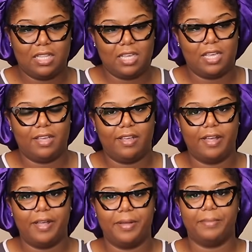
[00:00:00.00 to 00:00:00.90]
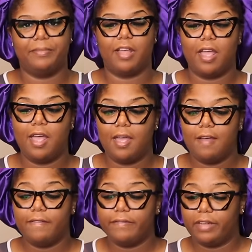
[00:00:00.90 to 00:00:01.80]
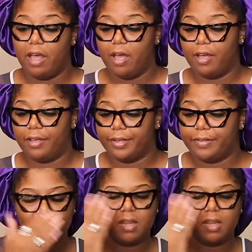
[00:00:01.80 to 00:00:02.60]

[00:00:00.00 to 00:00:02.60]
the vlog.